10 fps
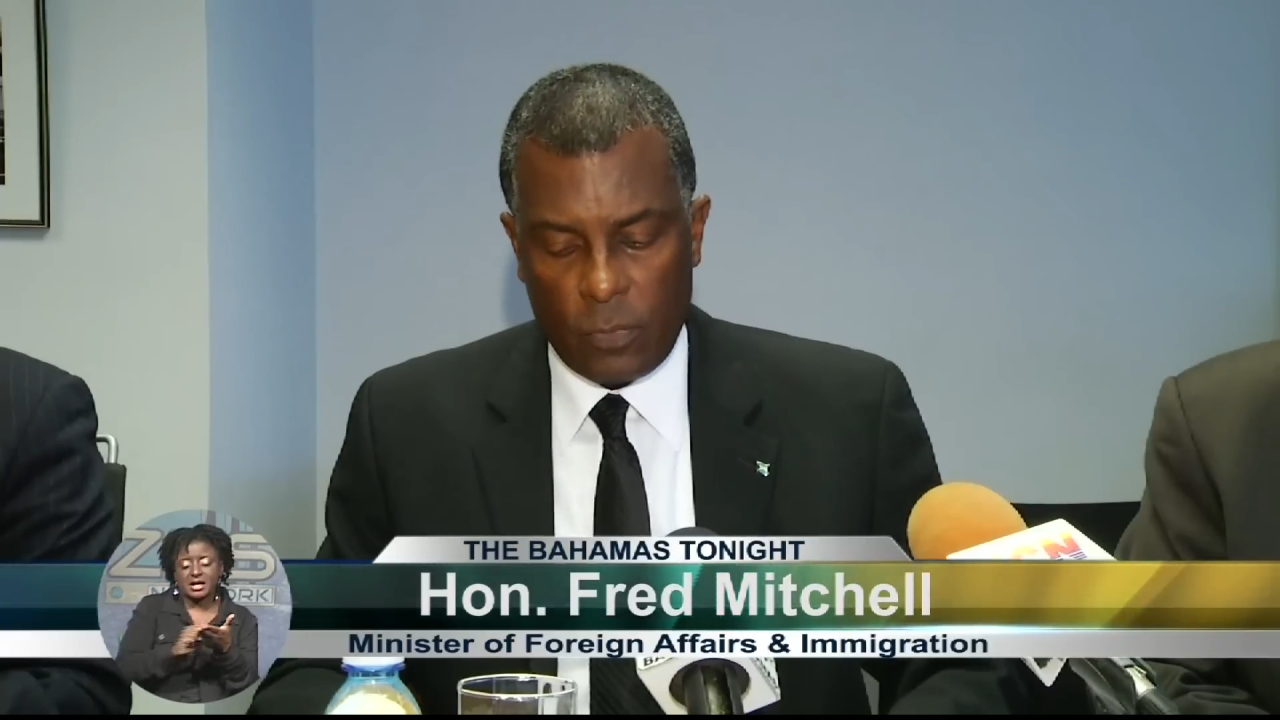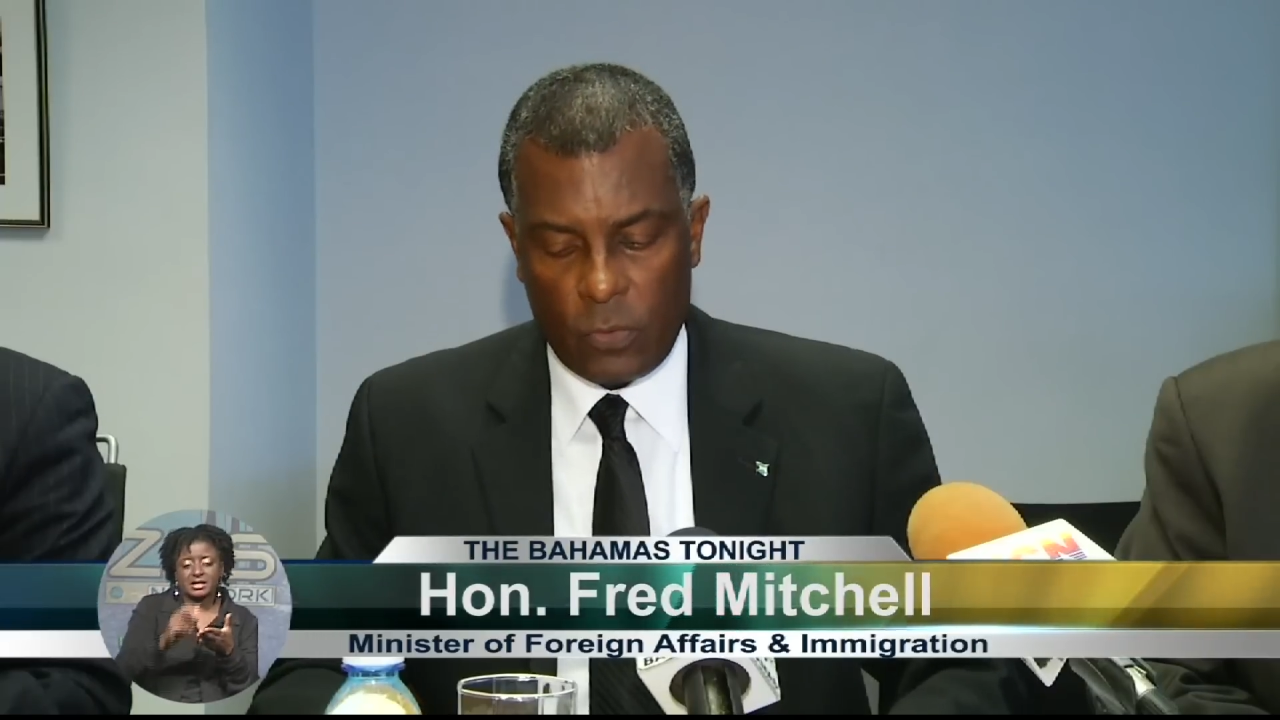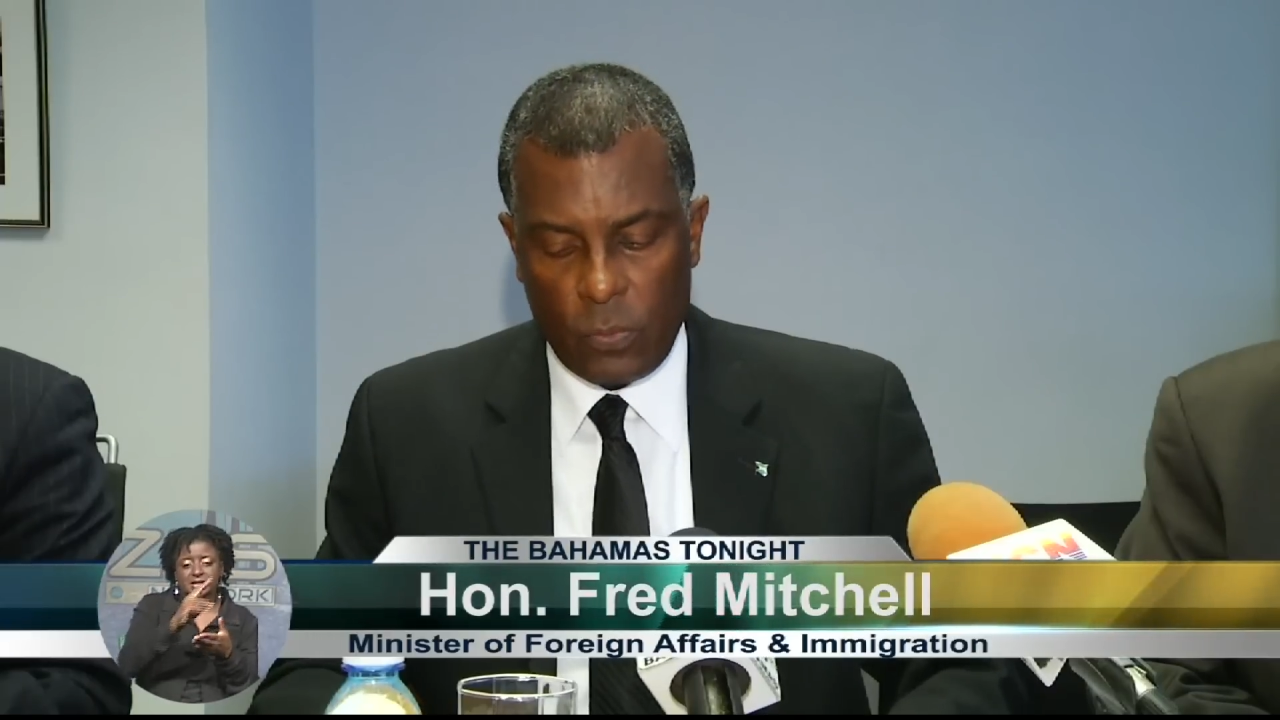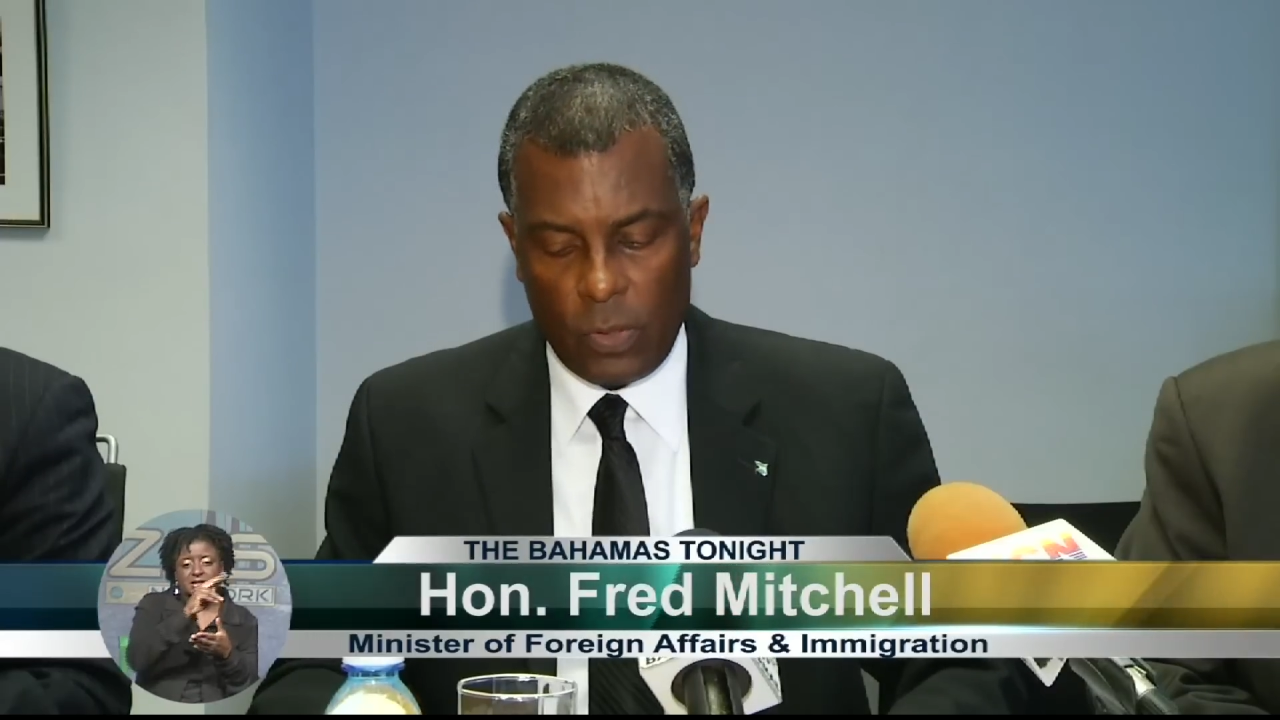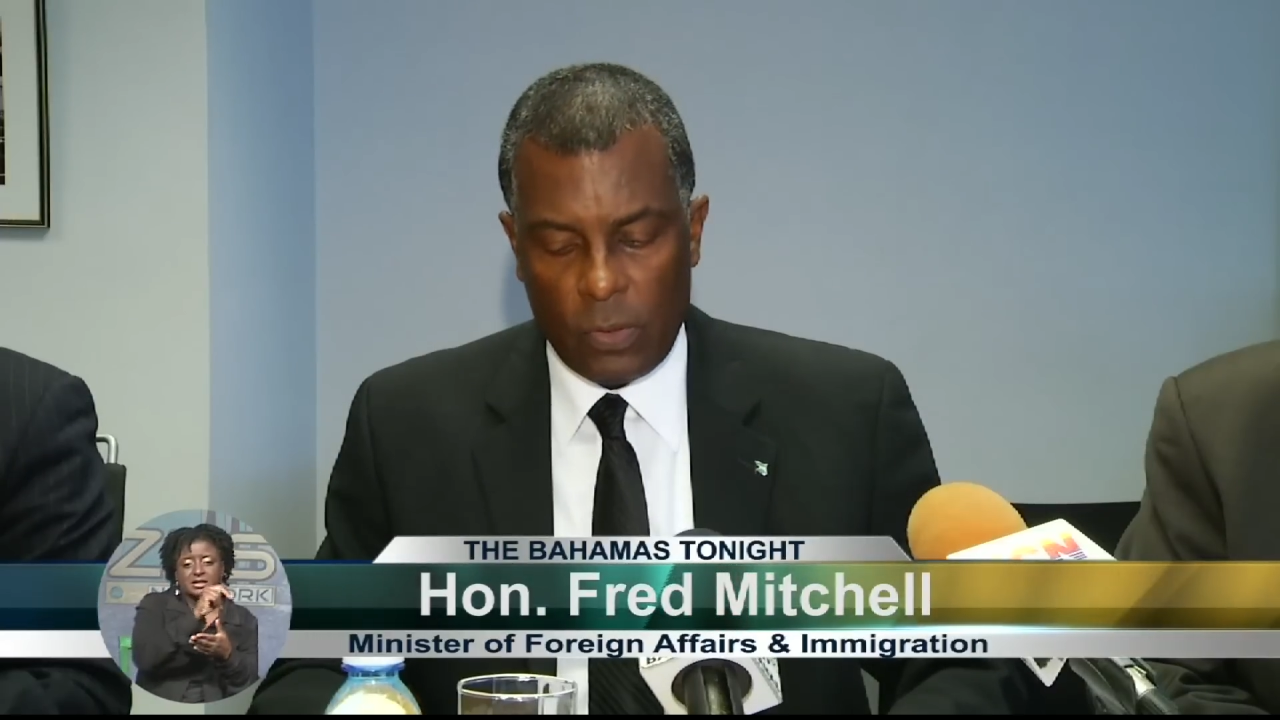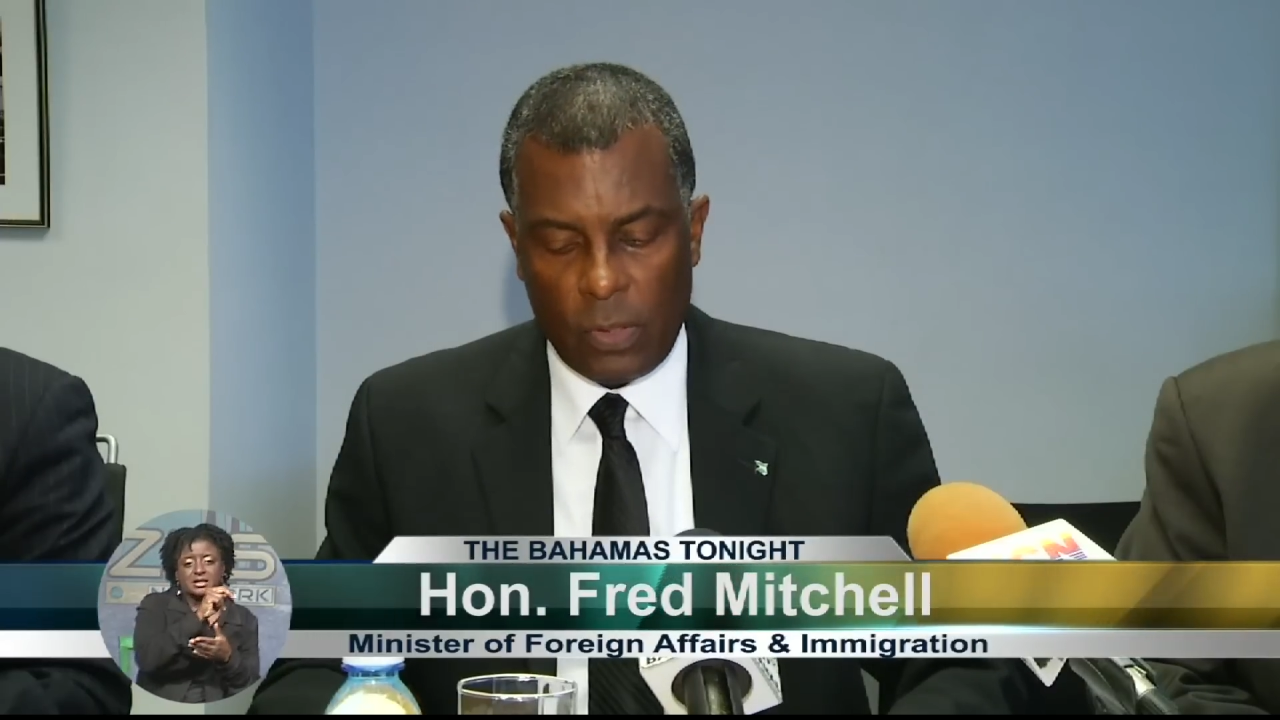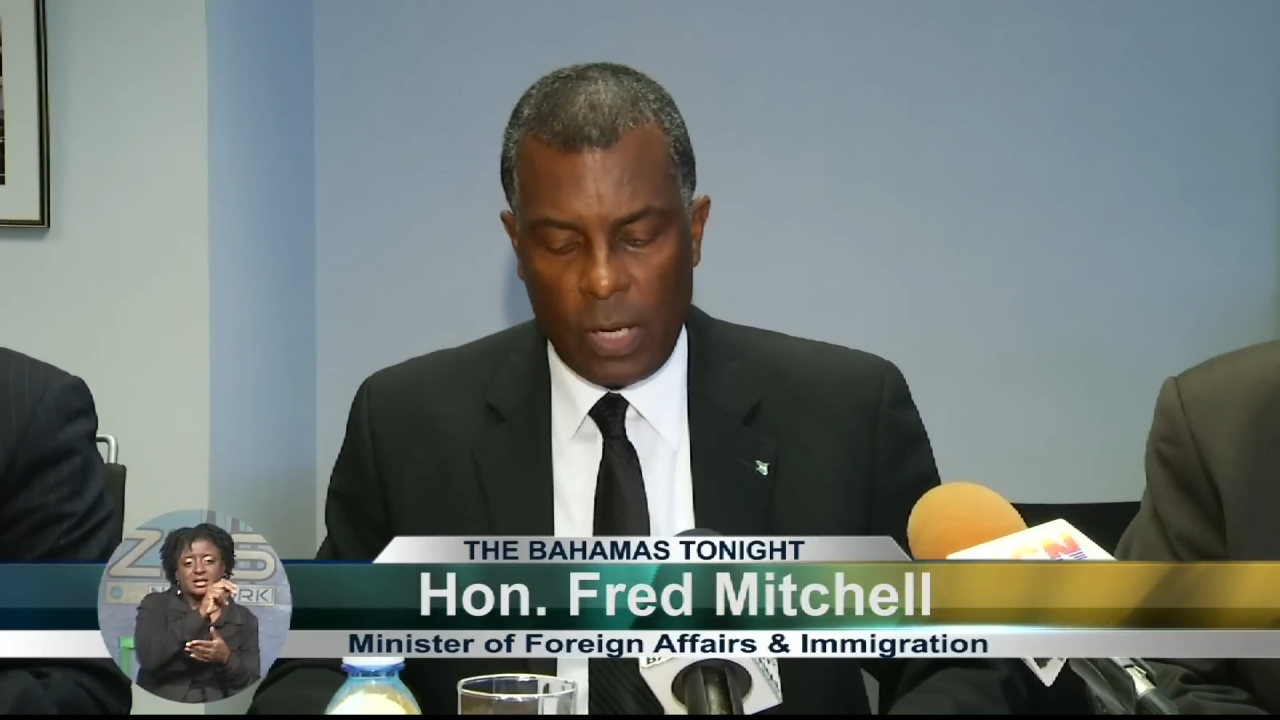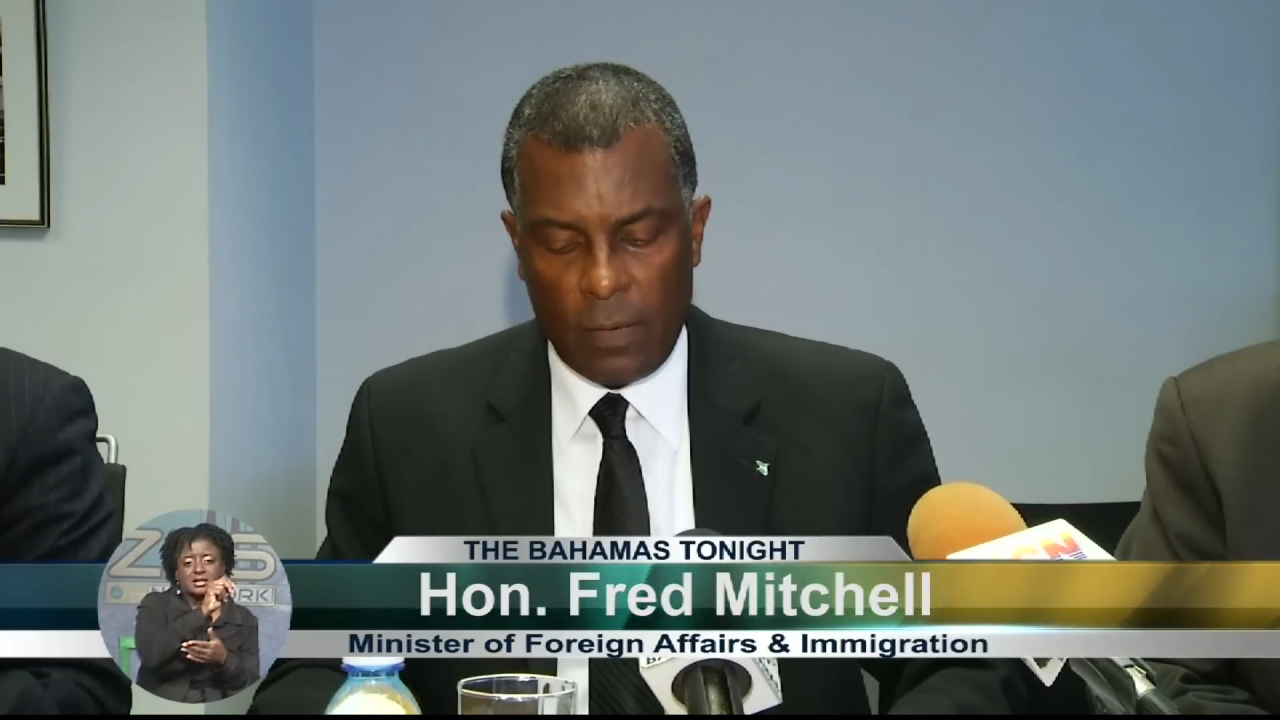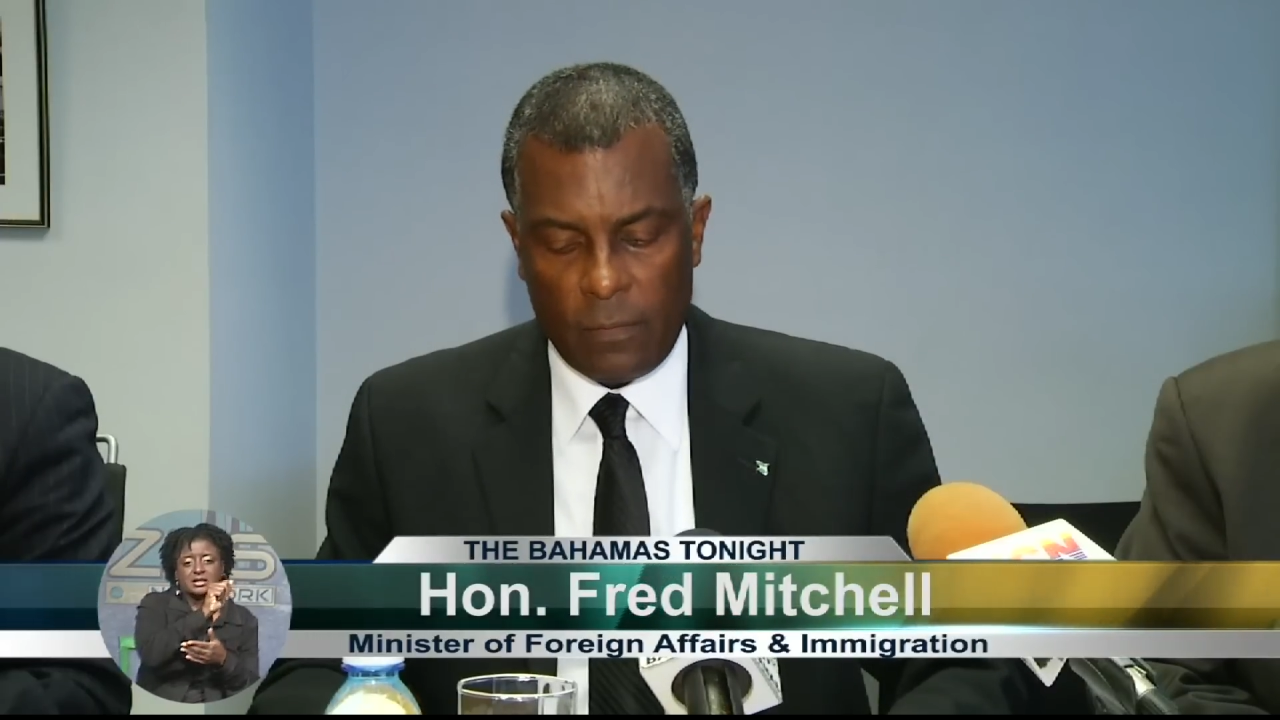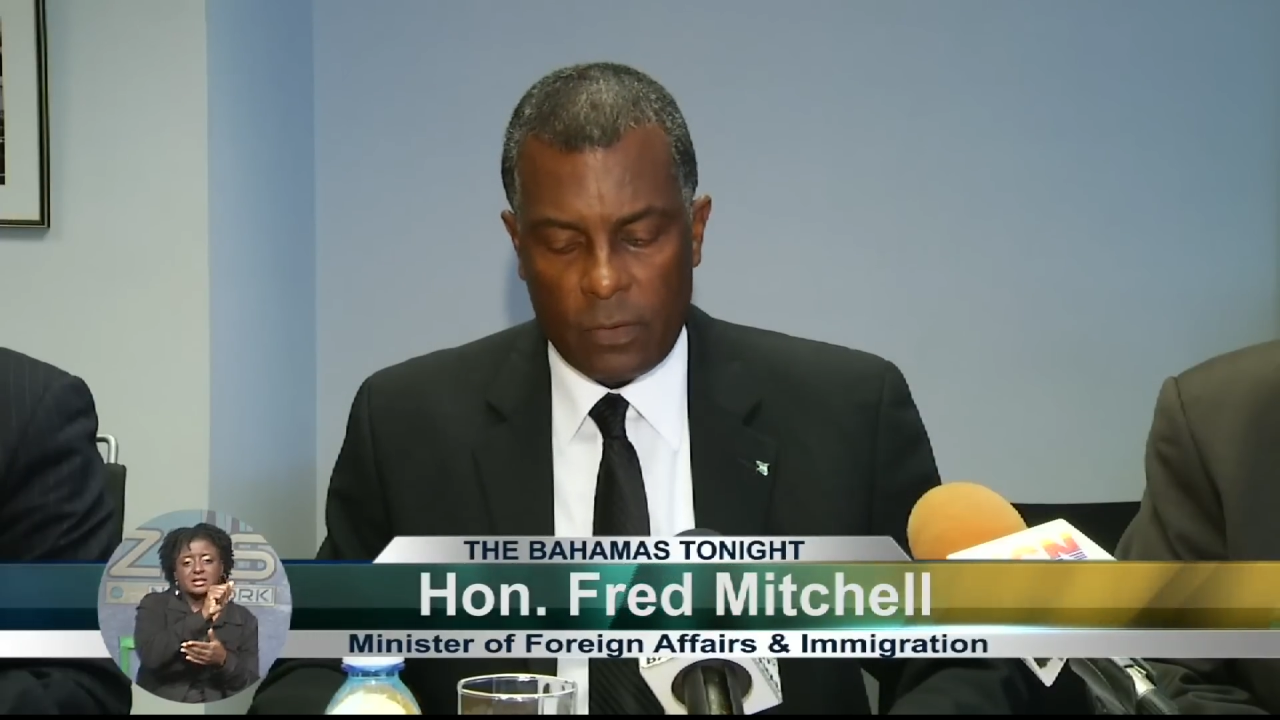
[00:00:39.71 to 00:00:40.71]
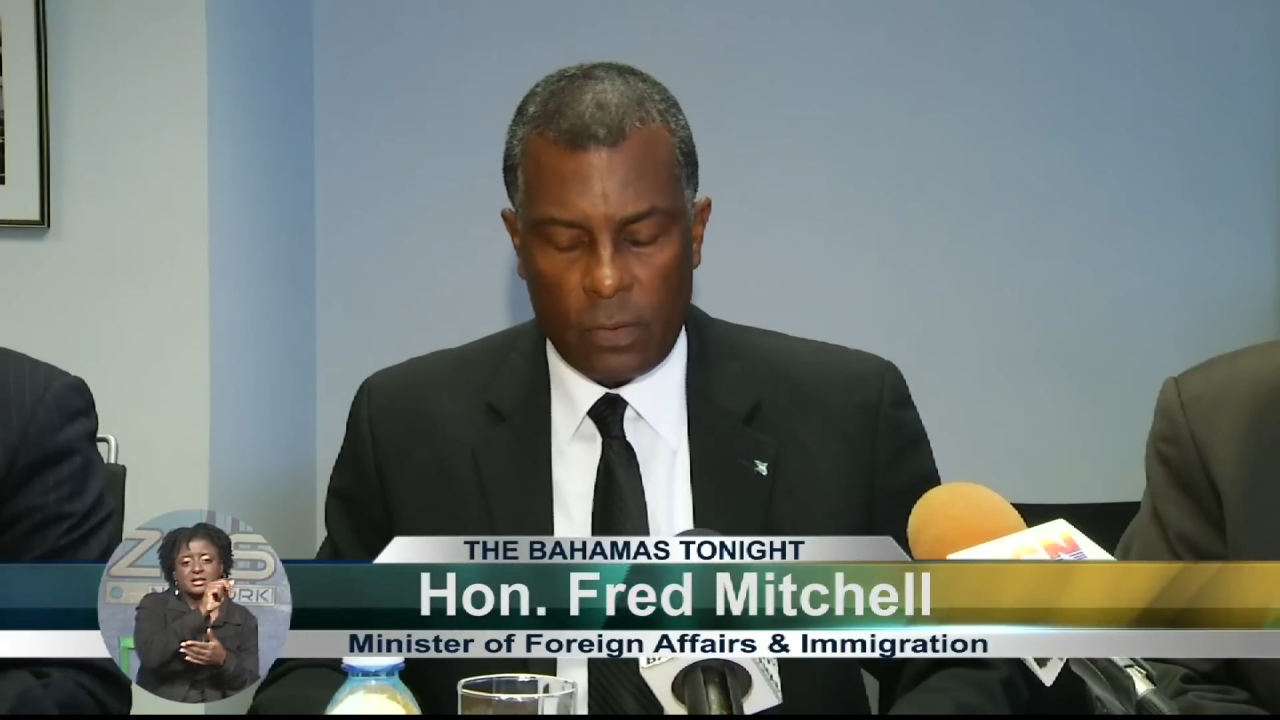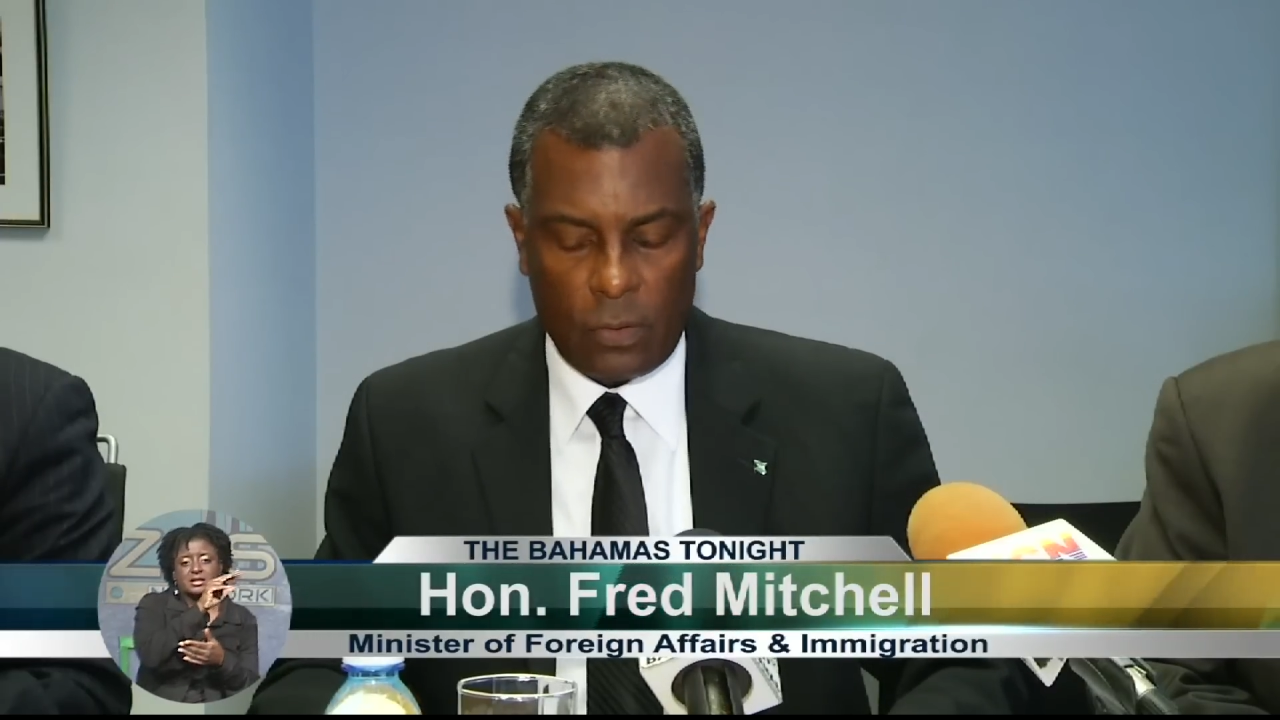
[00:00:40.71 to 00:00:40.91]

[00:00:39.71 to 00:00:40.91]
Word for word: between the navies,